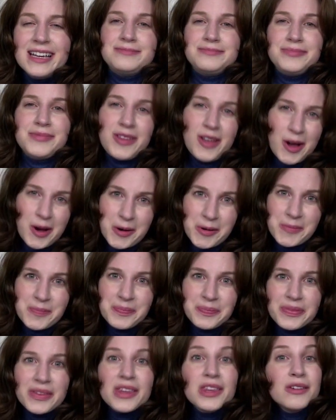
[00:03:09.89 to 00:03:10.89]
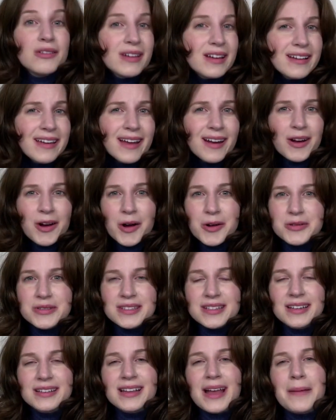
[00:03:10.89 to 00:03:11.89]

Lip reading: No. You can get hosting